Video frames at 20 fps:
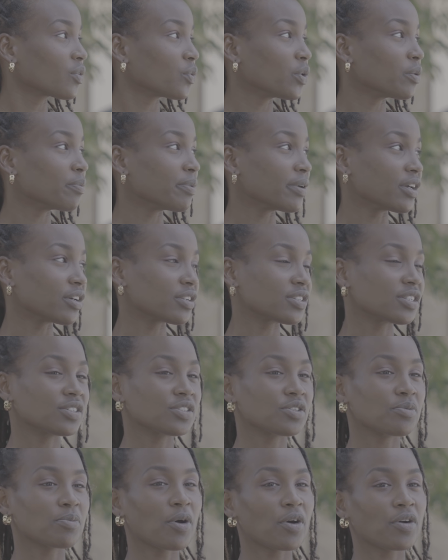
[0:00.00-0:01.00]
We'll be here till
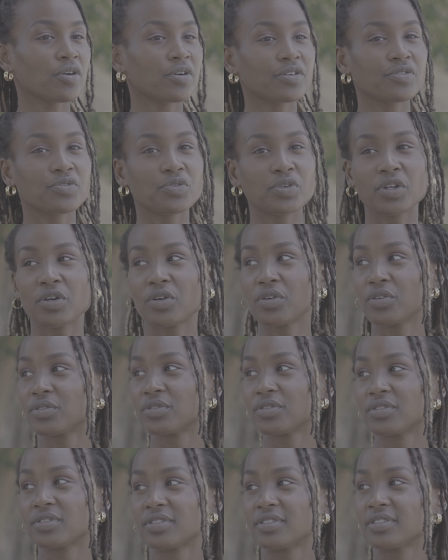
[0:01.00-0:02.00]
tomorrow if we don't.
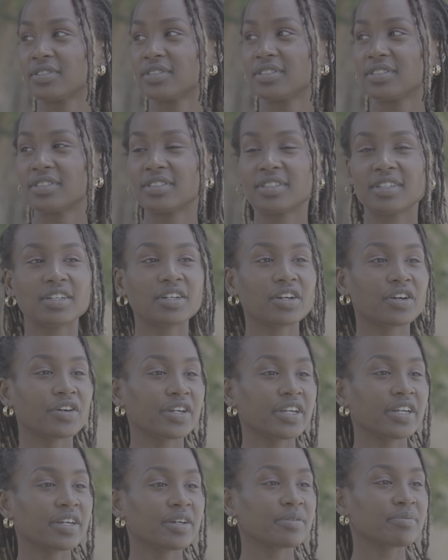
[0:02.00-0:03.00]
I see you.
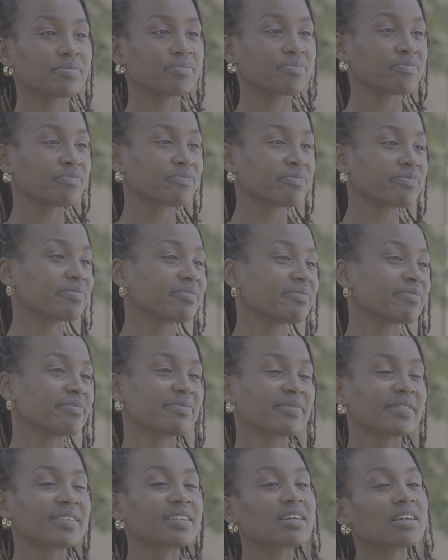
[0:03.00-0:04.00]
Yeah.
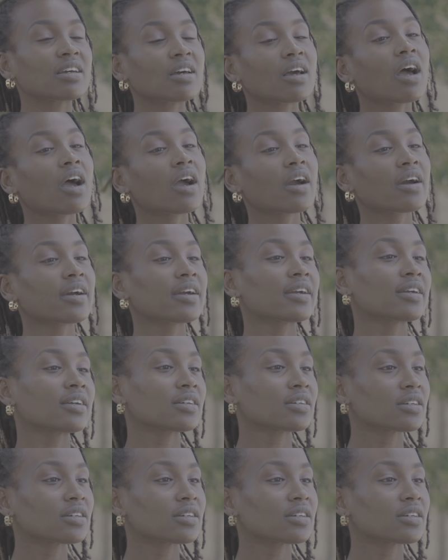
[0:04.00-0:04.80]
Up.